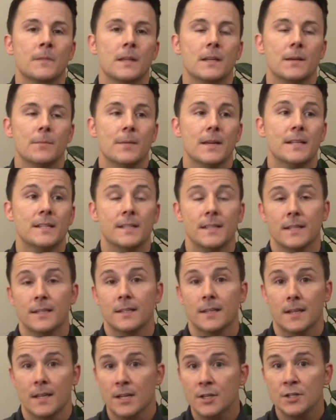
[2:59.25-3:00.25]
It makes the
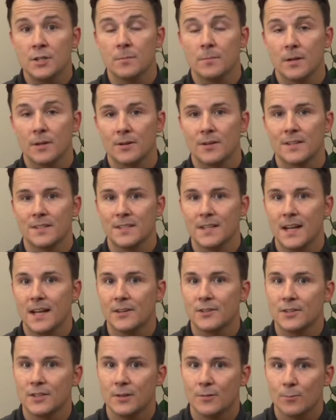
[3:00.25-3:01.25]
intonation better because it
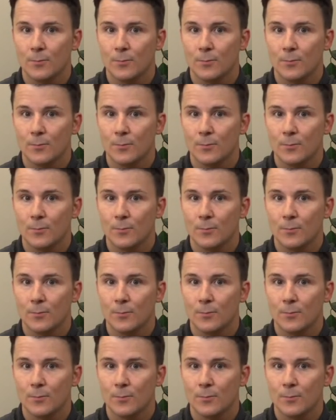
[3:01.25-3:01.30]
actually